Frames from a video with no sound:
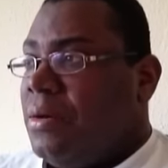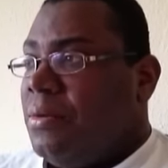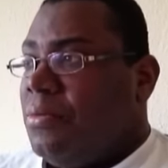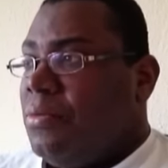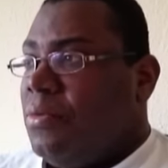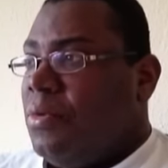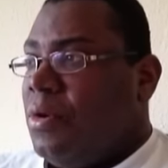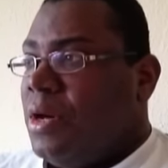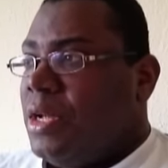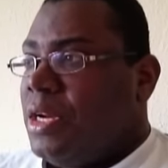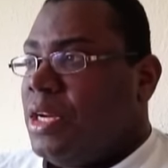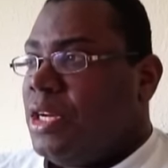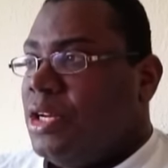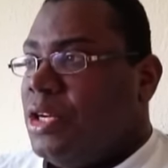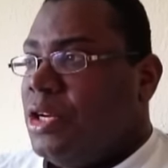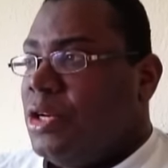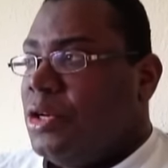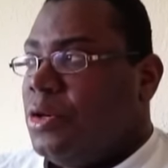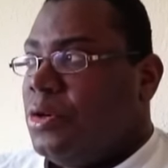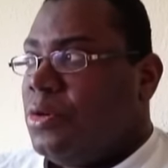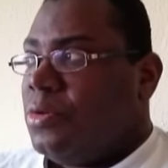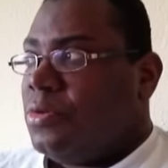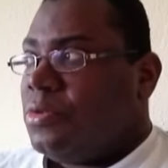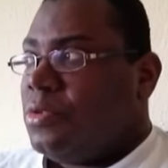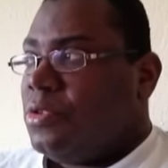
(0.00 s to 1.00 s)
want to
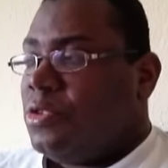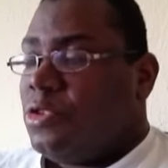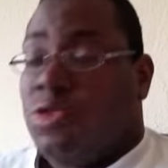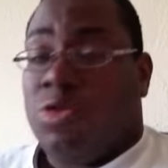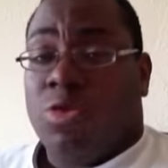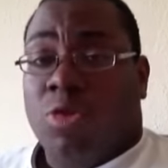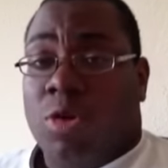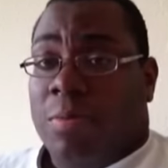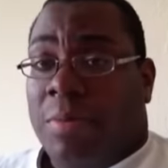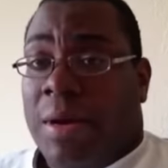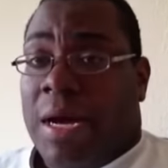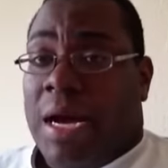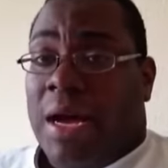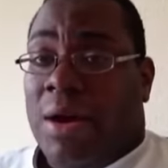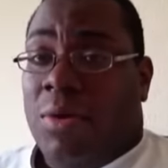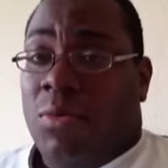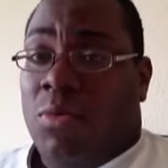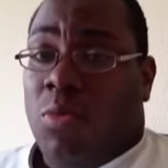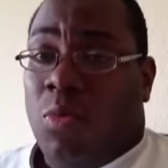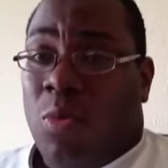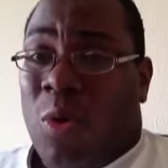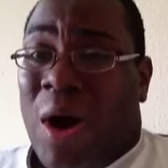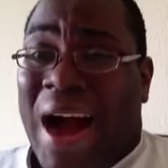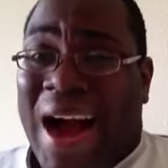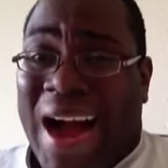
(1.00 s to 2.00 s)
know the story
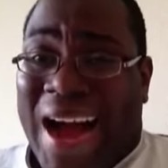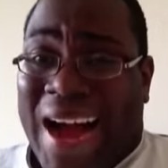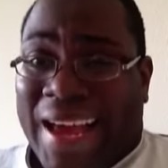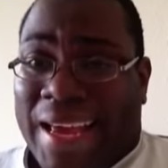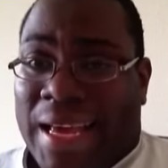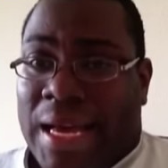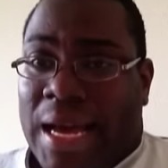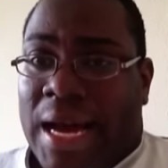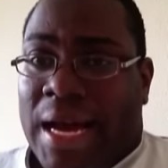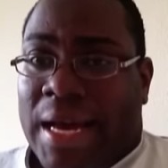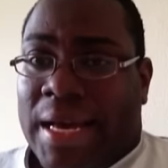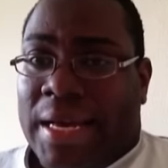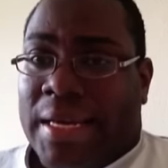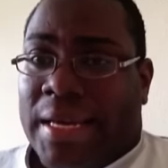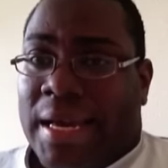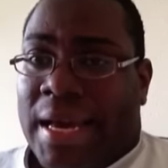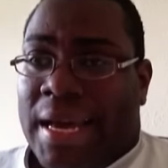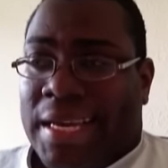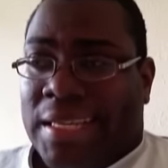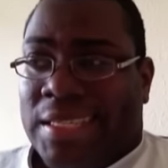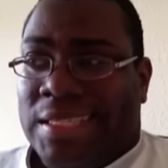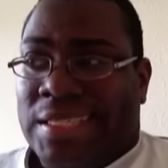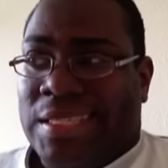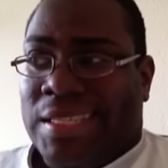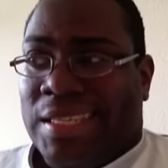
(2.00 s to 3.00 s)
behind why I
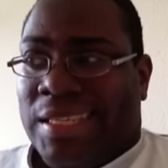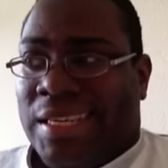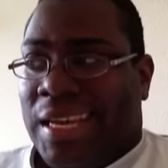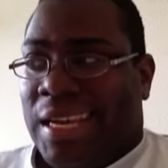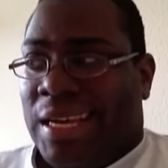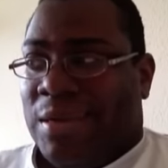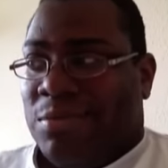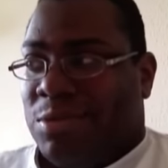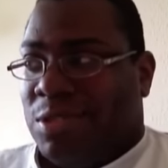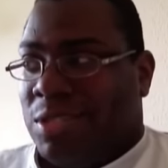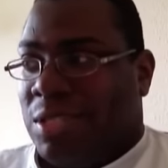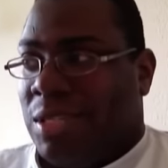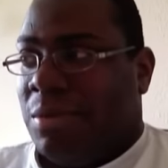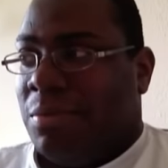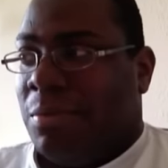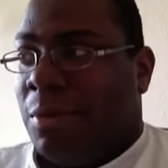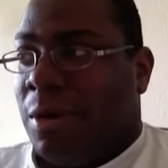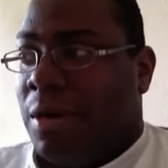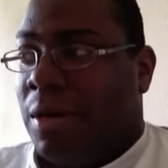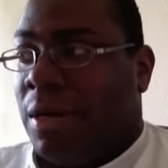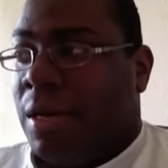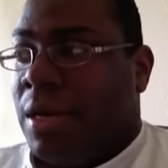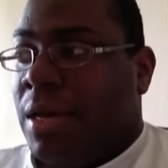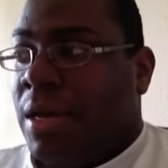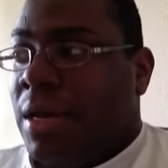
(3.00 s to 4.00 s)
actually came to Denmark.